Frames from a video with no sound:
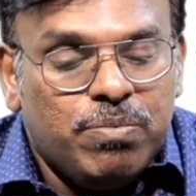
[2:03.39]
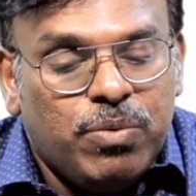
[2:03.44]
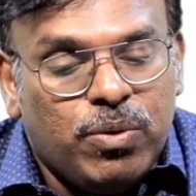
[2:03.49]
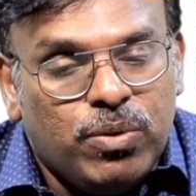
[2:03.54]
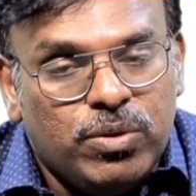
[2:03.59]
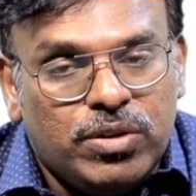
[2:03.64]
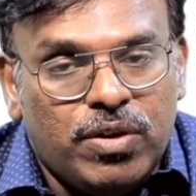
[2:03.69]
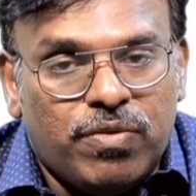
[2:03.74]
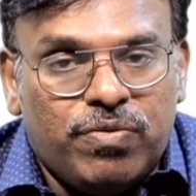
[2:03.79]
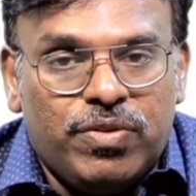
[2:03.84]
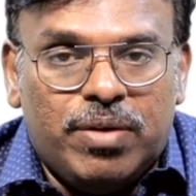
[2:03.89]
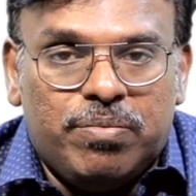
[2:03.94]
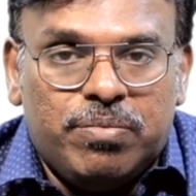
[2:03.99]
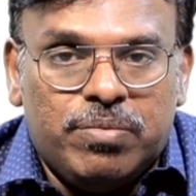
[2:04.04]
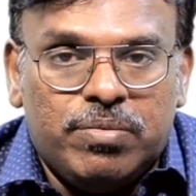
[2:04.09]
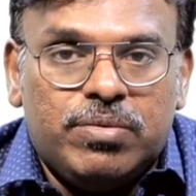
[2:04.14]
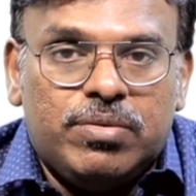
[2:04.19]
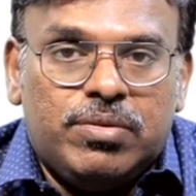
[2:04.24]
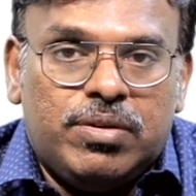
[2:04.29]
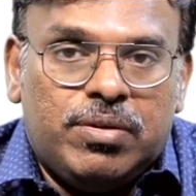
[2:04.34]
Both of them,
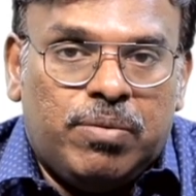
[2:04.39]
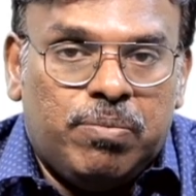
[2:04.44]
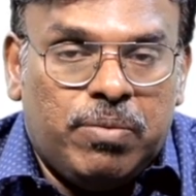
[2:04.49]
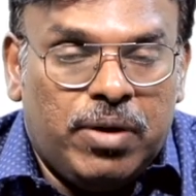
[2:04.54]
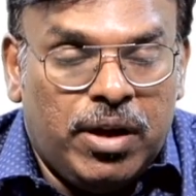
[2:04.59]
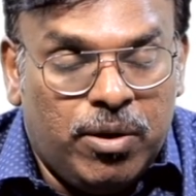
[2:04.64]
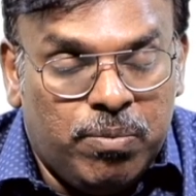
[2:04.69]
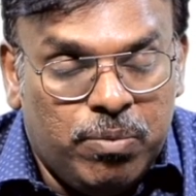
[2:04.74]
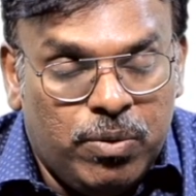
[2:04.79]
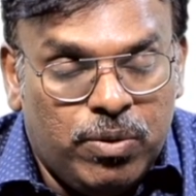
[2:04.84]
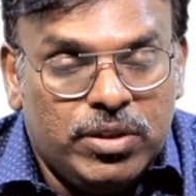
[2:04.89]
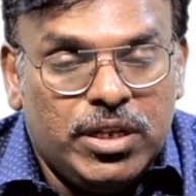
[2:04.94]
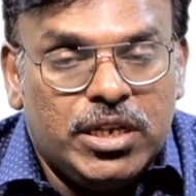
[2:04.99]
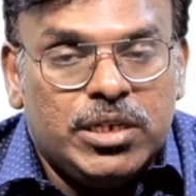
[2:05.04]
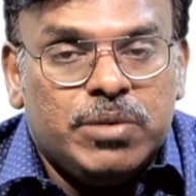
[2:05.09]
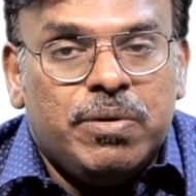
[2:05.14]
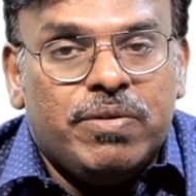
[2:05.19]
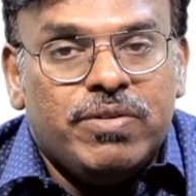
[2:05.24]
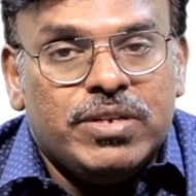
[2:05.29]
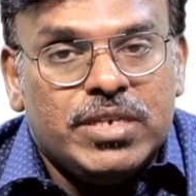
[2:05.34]
both
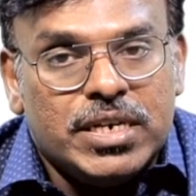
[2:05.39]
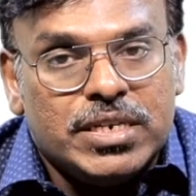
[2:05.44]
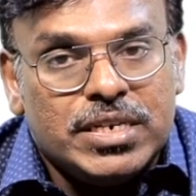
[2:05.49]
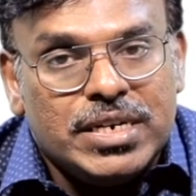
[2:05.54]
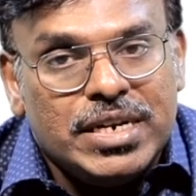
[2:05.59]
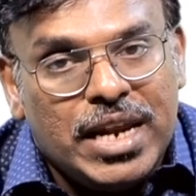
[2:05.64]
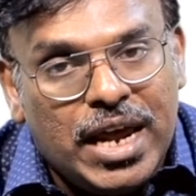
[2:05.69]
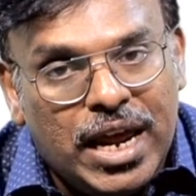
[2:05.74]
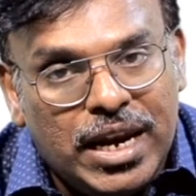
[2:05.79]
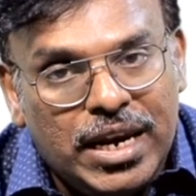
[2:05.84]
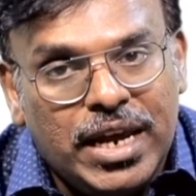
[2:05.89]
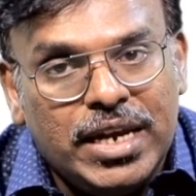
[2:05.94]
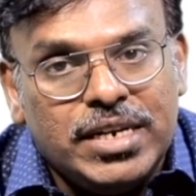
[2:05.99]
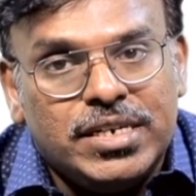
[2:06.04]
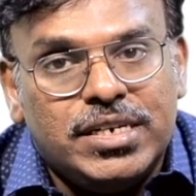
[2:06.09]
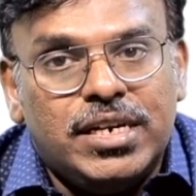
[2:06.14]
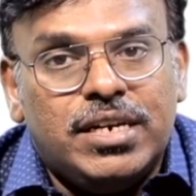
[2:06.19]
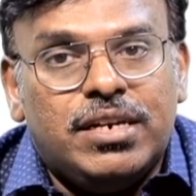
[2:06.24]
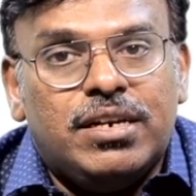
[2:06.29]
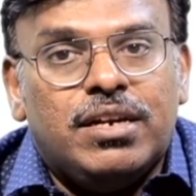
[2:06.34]
HPV 16 and
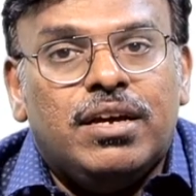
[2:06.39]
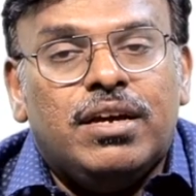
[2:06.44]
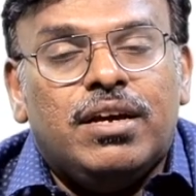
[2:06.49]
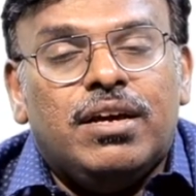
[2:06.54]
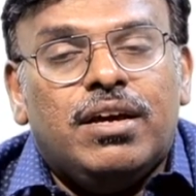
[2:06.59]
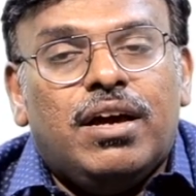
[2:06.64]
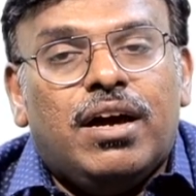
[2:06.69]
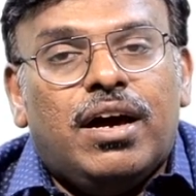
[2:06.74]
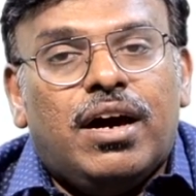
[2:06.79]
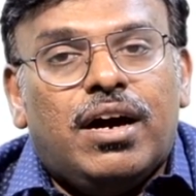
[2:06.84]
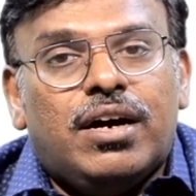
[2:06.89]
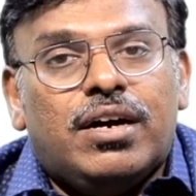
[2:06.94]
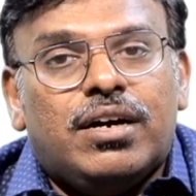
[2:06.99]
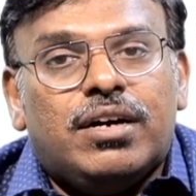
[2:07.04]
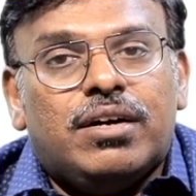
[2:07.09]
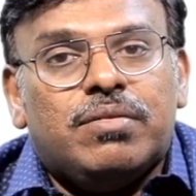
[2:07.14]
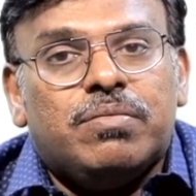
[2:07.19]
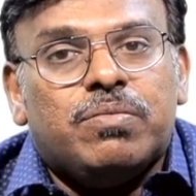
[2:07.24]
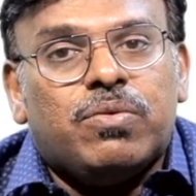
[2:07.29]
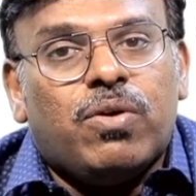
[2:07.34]
18,
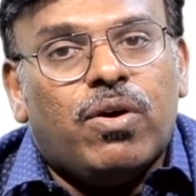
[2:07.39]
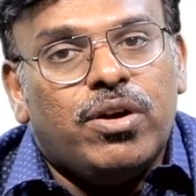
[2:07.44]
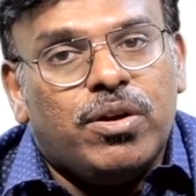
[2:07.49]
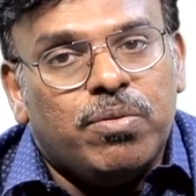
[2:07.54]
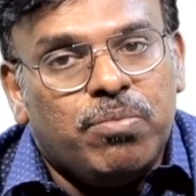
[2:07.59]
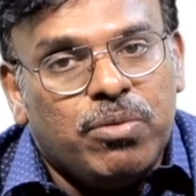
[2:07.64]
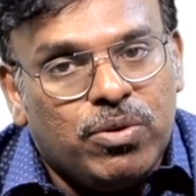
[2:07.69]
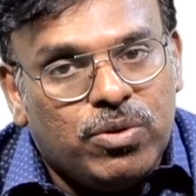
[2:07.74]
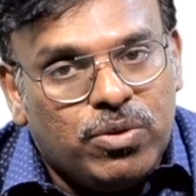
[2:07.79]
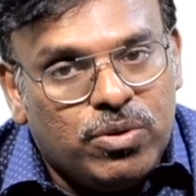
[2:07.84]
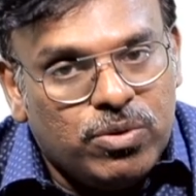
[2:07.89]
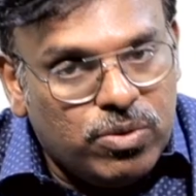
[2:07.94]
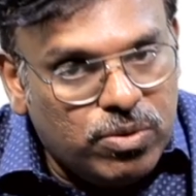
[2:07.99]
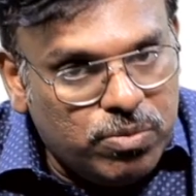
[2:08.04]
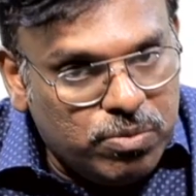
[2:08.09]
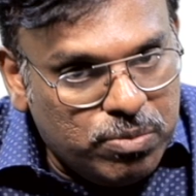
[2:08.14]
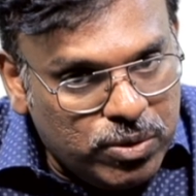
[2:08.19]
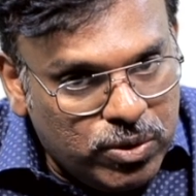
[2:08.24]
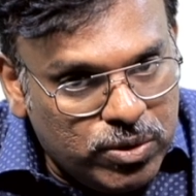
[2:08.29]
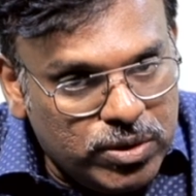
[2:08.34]
contribute
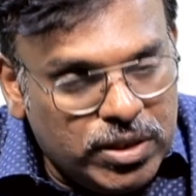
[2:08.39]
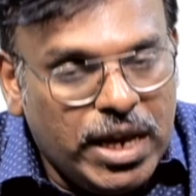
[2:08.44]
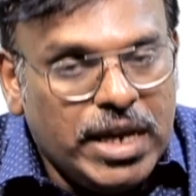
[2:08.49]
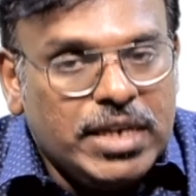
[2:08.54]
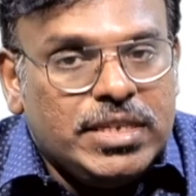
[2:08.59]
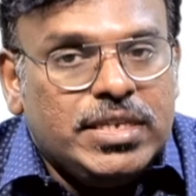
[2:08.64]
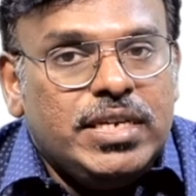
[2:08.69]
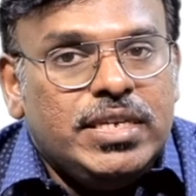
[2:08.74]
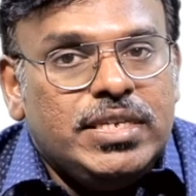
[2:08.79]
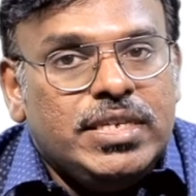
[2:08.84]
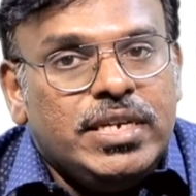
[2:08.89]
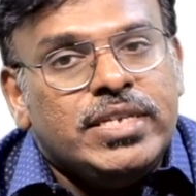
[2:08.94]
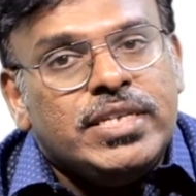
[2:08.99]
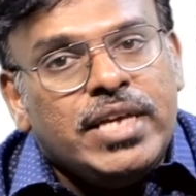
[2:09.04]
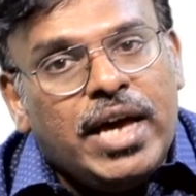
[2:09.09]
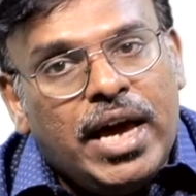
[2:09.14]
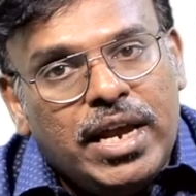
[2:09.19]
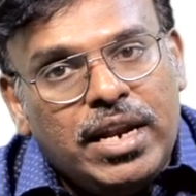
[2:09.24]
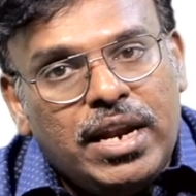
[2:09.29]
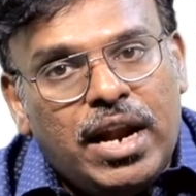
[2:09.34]
to both SCZs
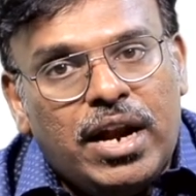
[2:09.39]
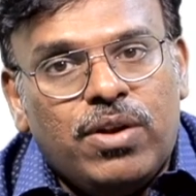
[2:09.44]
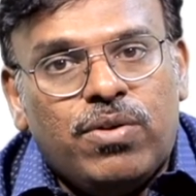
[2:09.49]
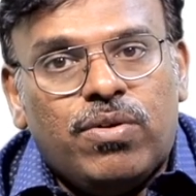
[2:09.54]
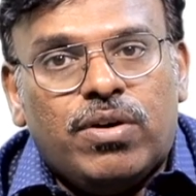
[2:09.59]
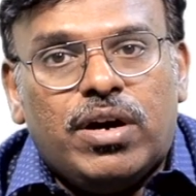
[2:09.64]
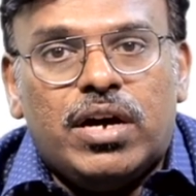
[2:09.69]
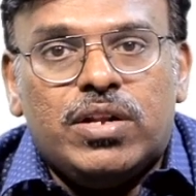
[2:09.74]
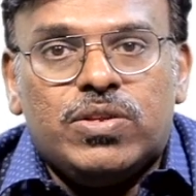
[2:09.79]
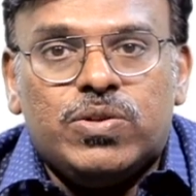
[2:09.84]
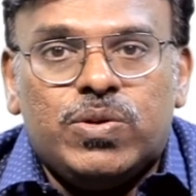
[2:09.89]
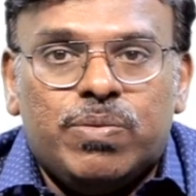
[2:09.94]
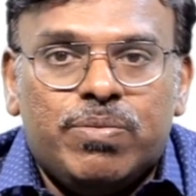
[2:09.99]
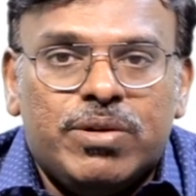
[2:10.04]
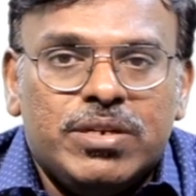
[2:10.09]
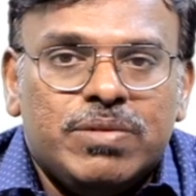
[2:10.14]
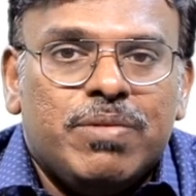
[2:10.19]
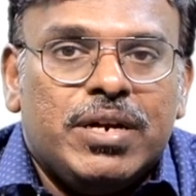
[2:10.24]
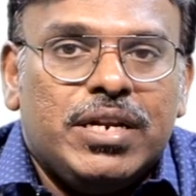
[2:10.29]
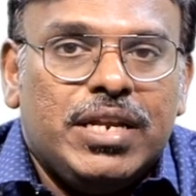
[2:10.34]
and
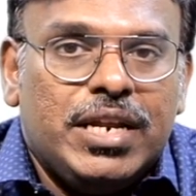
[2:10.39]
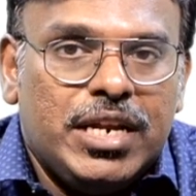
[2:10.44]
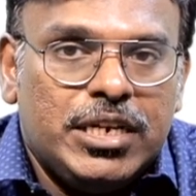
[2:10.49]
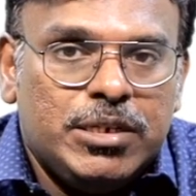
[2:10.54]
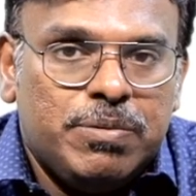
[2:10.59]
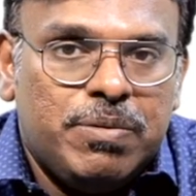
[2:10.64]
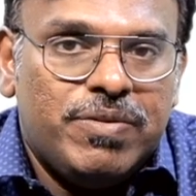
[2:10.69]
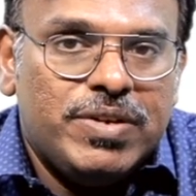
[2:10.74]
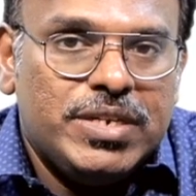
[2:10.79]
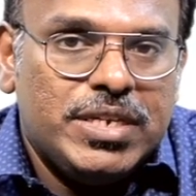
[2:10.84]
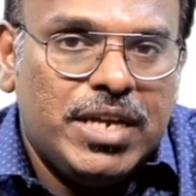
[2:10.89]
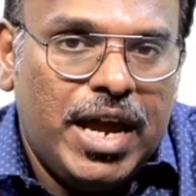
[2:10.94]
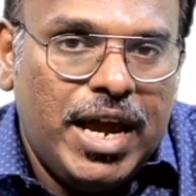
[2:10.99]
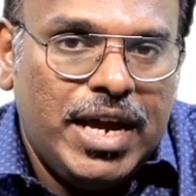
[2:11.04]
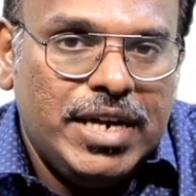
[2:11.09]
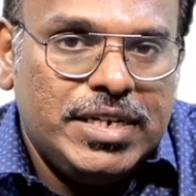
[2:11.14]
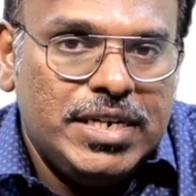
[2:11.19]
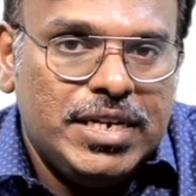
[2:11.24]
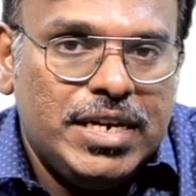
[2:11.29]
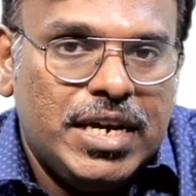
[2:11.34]
adenocarcinomas, but then HPV
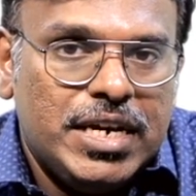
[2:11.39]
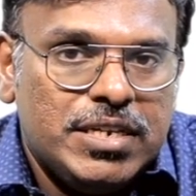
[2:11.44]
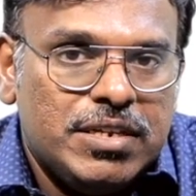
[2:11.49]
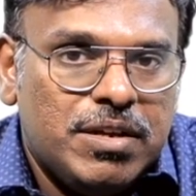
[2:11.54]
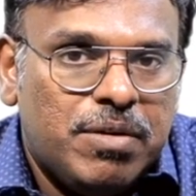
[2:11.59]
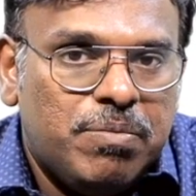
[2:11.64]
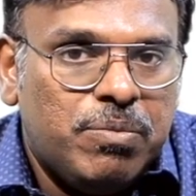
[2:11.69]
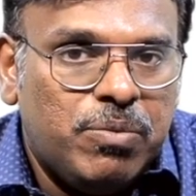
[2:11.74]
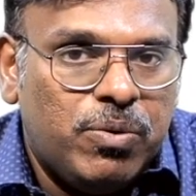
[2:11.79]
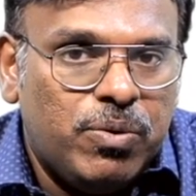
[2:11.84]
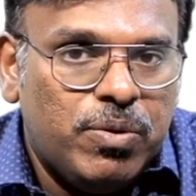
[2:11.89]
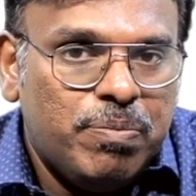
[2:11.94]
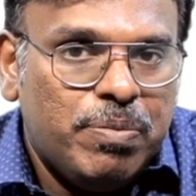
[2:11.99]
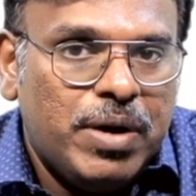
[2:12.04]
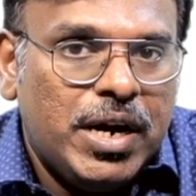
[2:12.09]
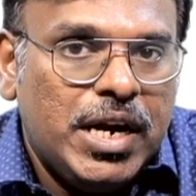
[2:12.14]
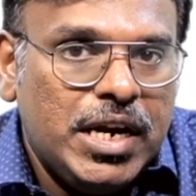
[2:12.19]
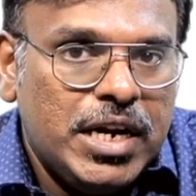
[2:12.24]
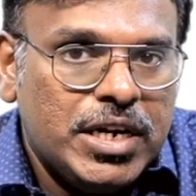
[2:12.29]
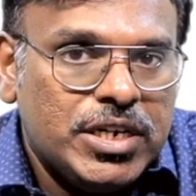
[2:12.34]
18 has a more
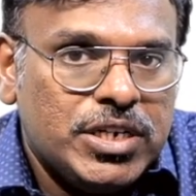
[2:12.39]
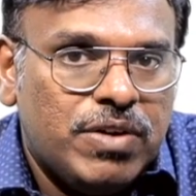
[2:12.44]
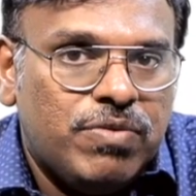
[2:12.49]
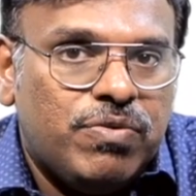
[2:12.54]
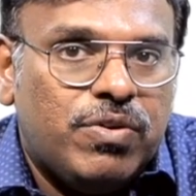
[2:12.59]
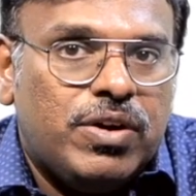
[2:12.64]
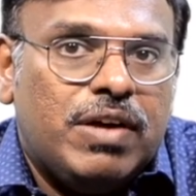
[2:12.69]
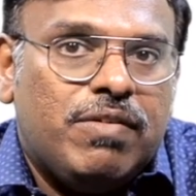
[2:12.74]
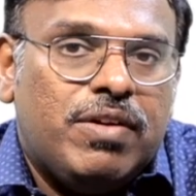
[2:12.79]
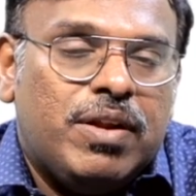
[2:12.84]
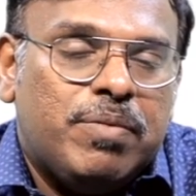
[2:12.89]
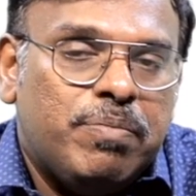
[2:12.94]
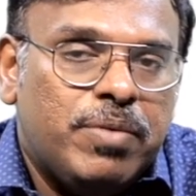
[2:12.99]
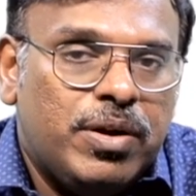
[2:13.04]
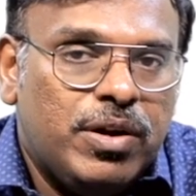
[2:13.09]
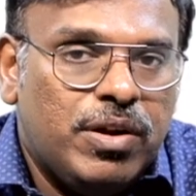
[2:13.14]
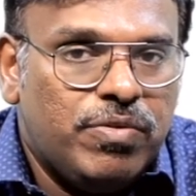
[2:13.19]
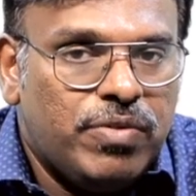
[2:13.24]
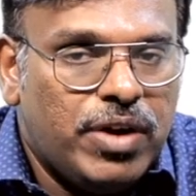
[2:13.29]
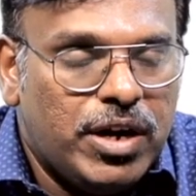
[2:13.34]
predilection for
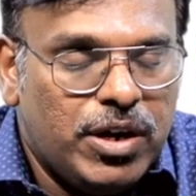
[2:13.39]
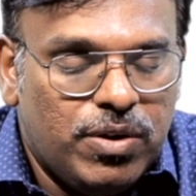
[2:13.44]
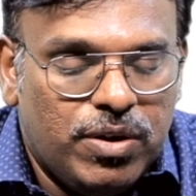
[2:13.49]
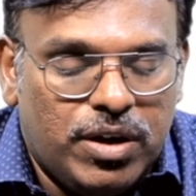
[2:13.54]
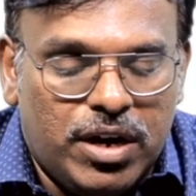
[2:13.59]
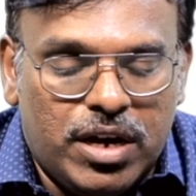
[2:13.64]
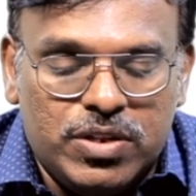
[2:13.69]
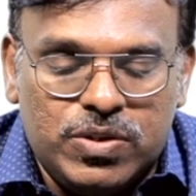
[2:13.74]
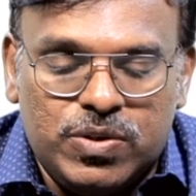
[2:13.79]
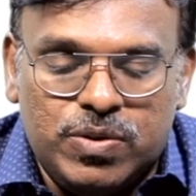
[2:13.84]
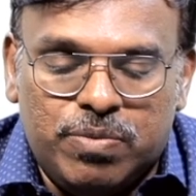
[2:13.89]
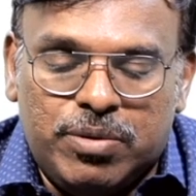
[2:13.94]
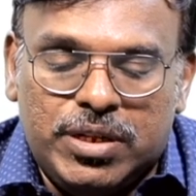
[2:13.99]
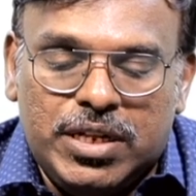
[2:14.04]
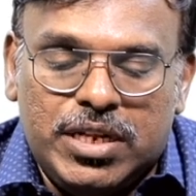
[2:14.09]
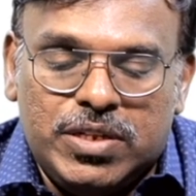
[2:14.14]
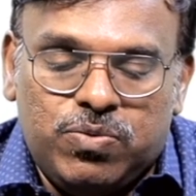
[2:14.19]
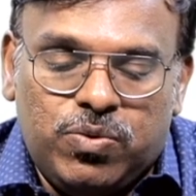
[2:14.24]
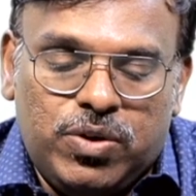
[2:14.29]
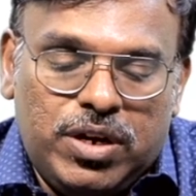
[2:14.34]
development of adenocarcinoma.
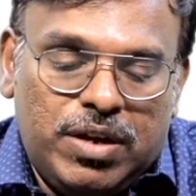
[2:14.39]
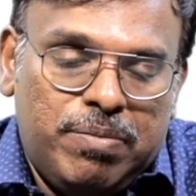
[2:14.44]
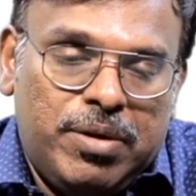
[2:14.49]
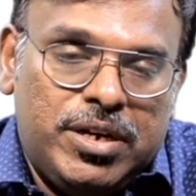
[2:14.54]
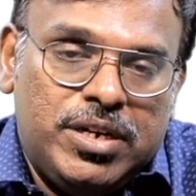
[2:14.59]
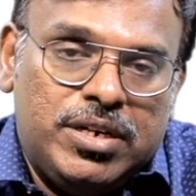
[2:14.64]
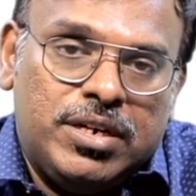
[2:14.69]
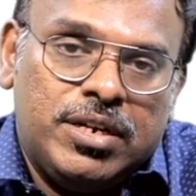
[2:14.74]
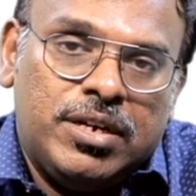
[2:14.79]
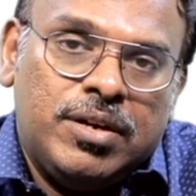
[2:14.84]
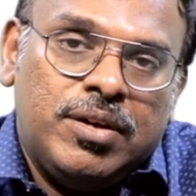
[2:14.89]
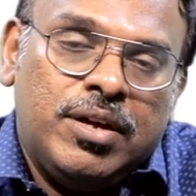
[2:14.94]
That's what I meant.